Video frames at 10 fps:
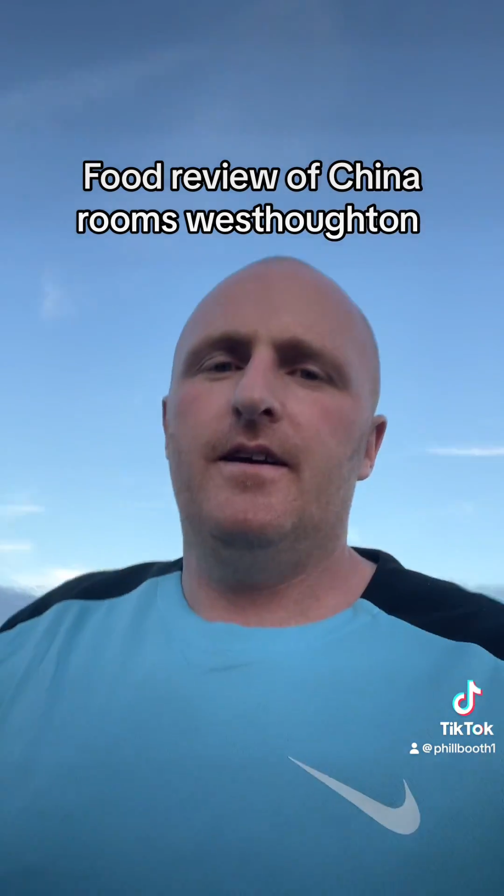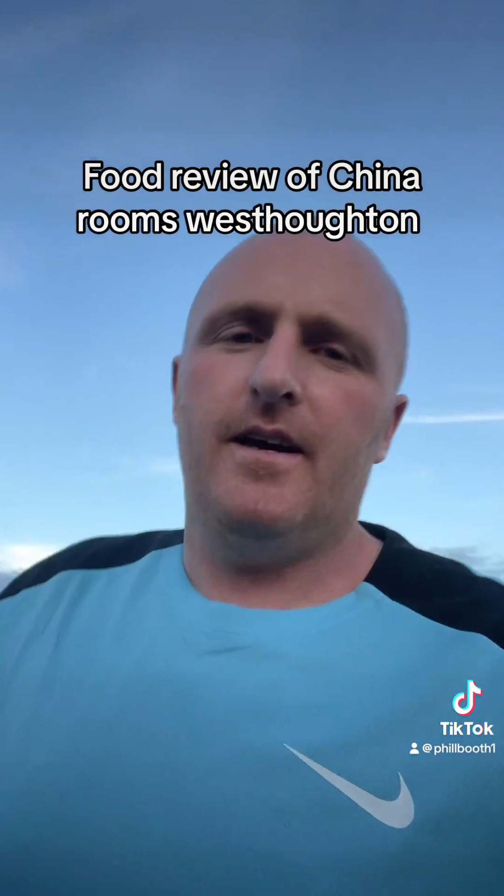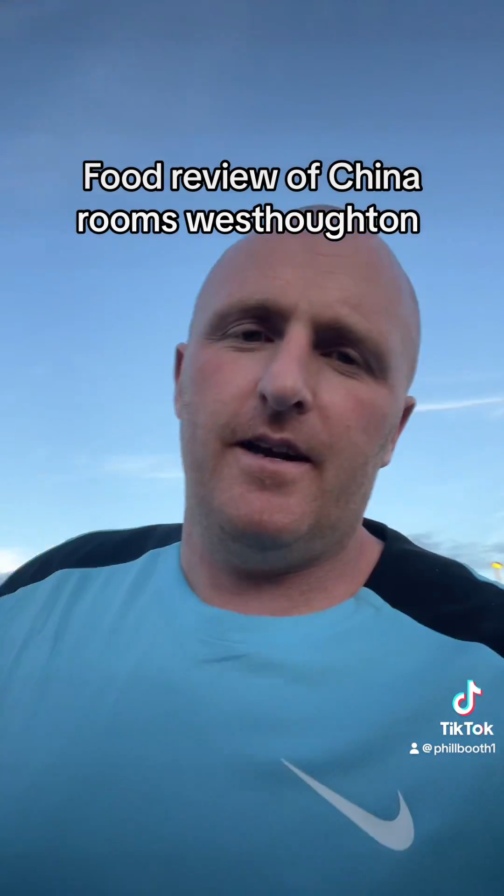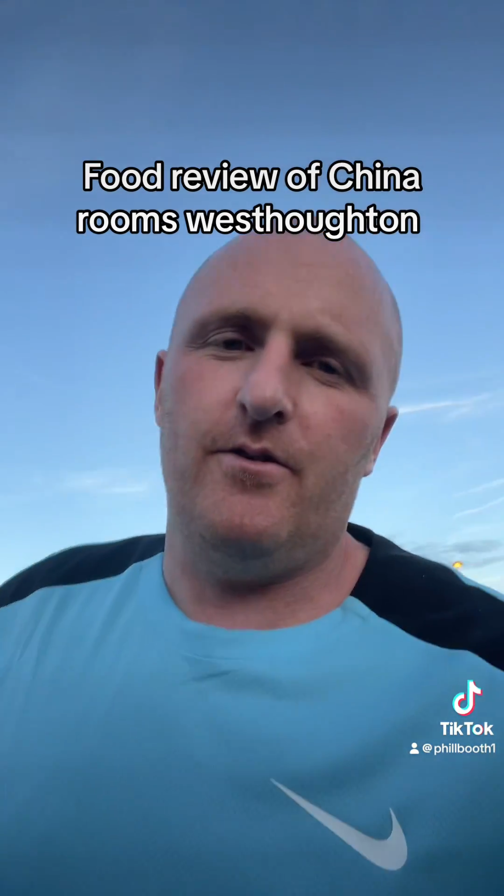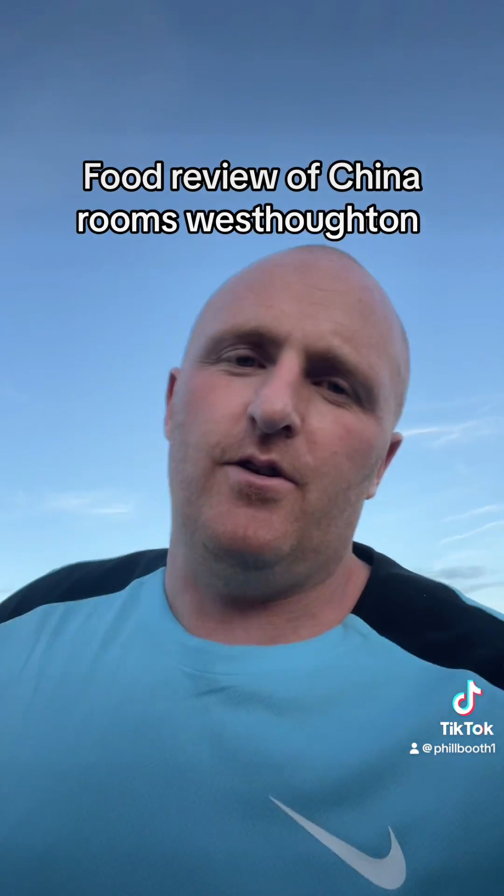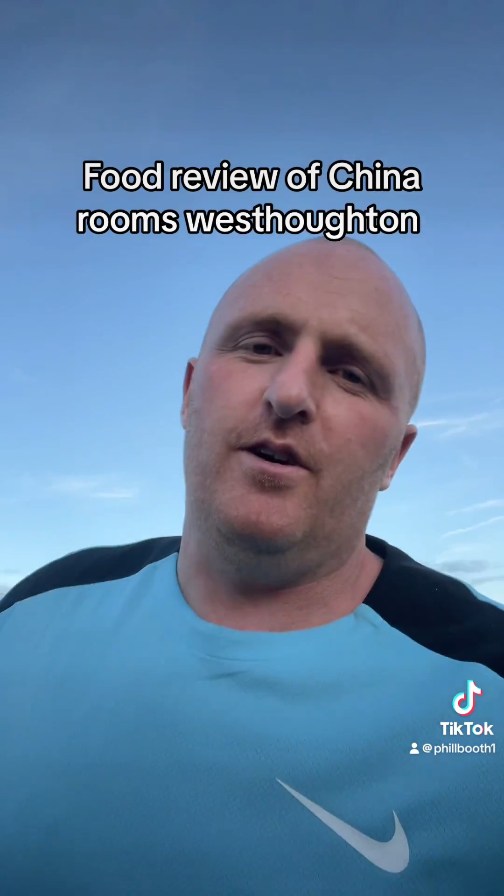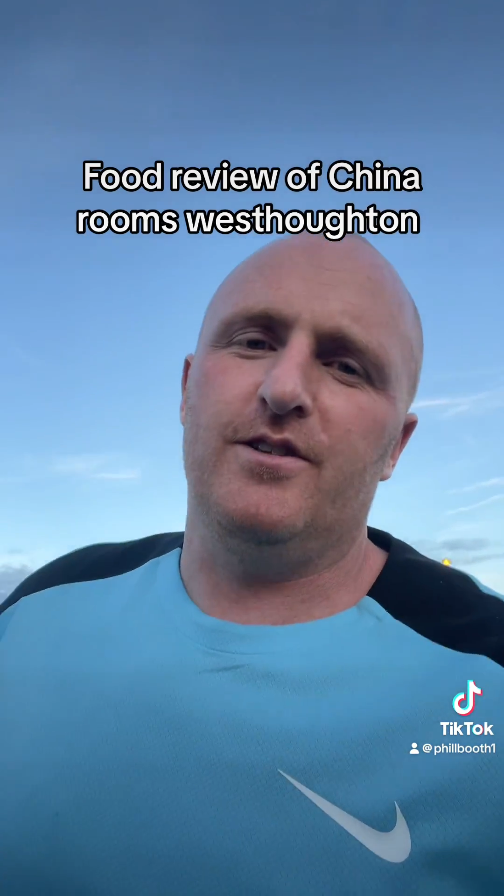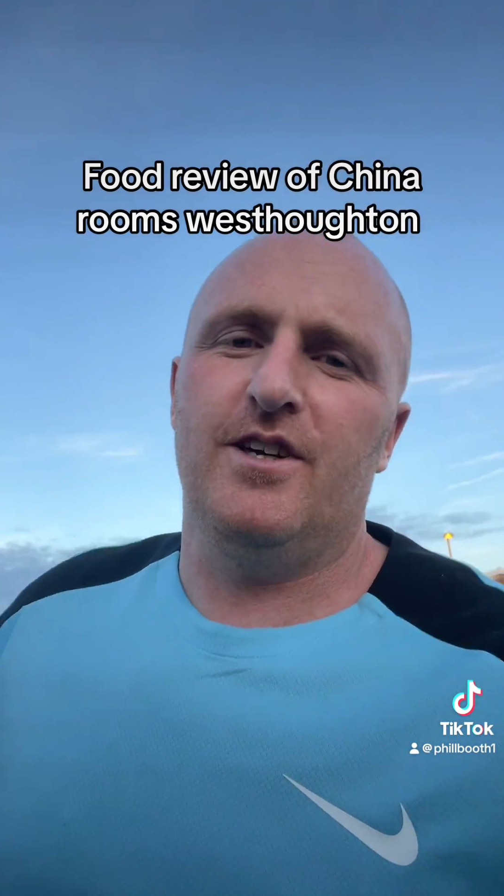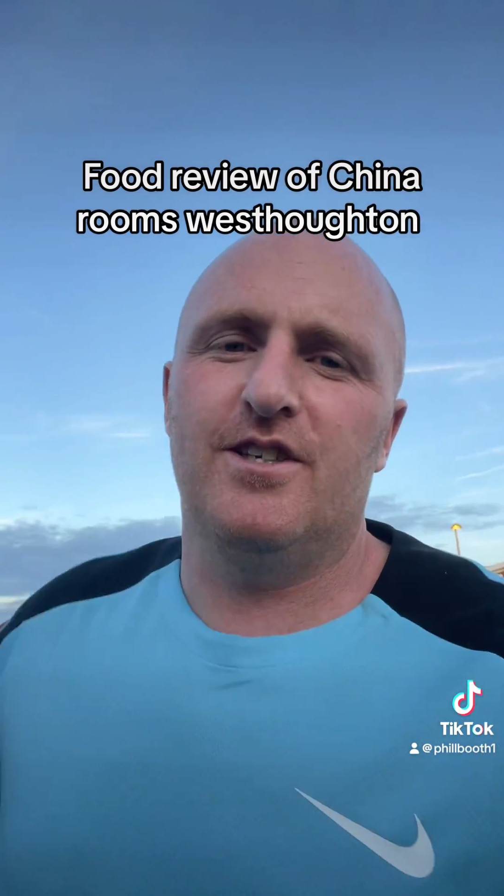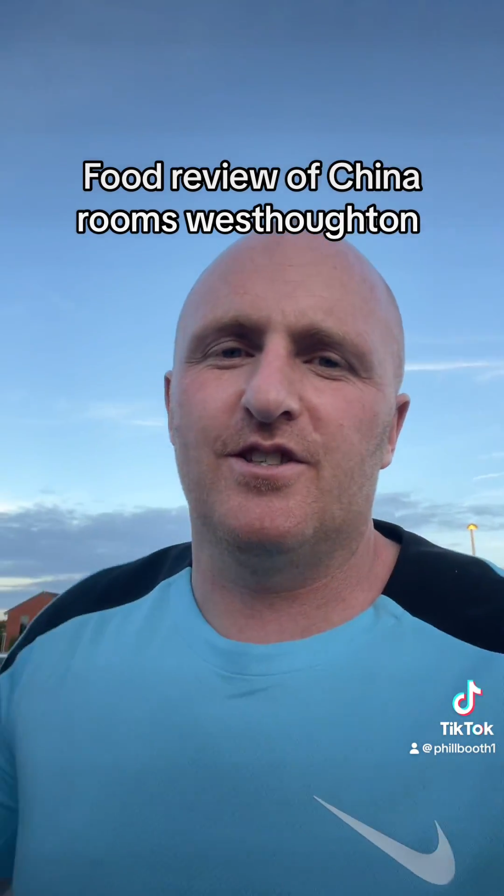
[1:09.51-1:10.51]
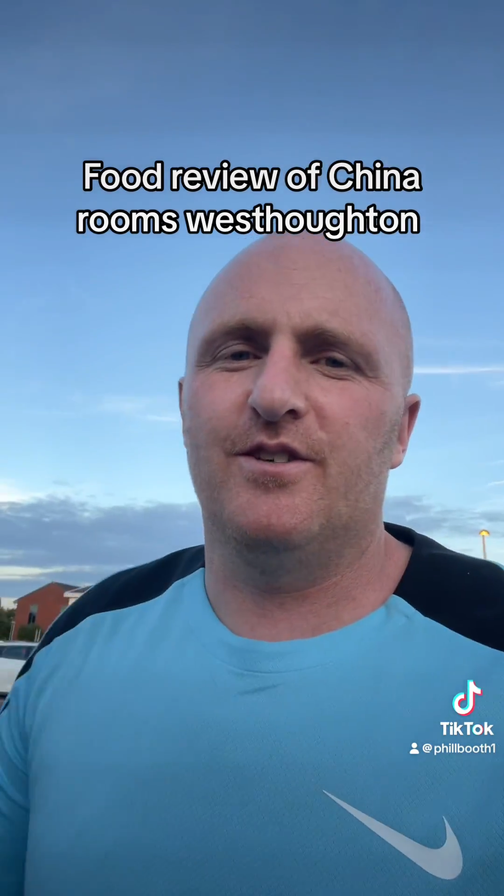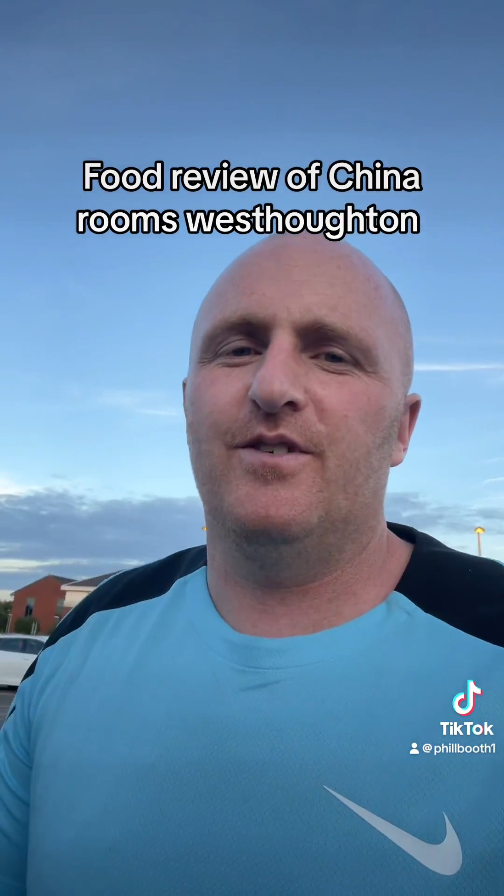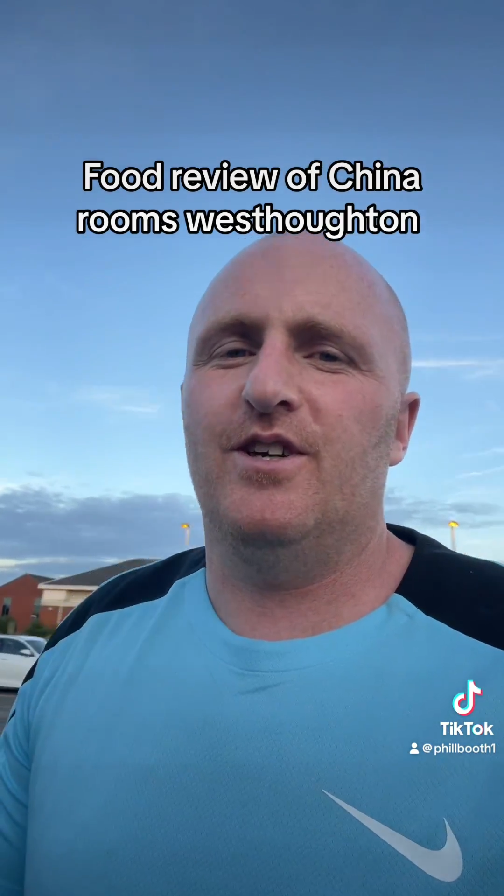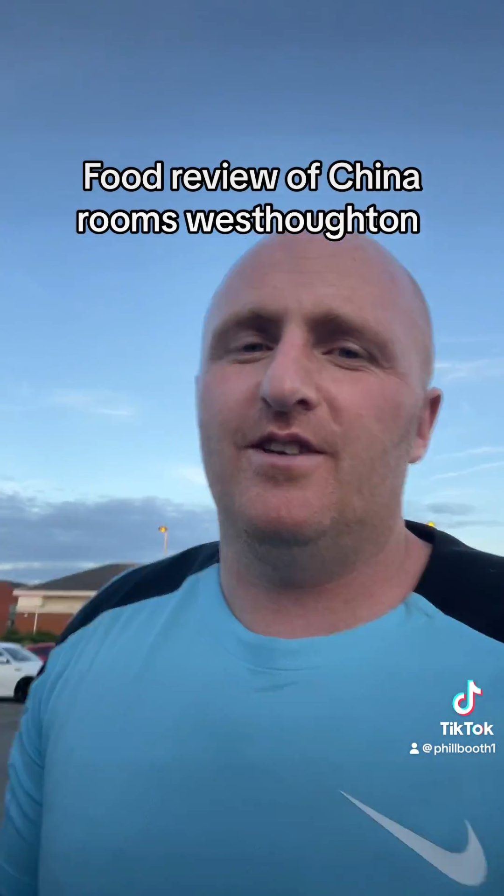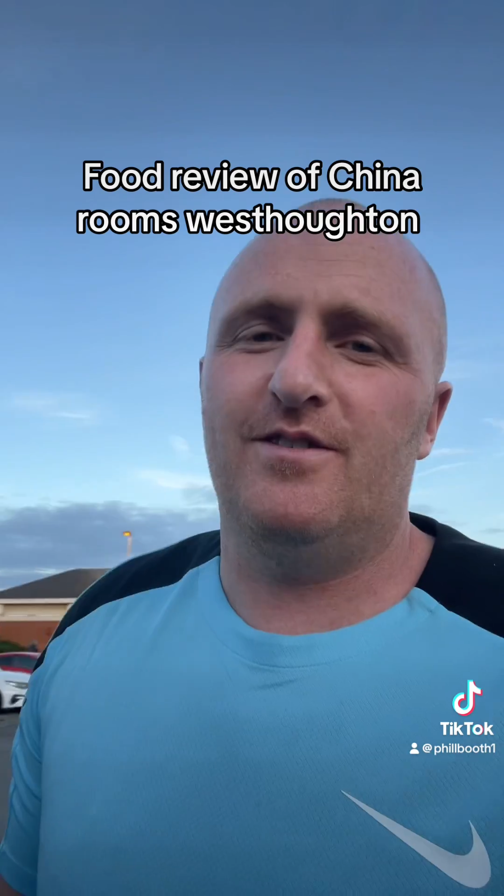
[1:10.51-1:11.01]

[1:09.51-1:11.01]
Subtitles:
Anyway, there's another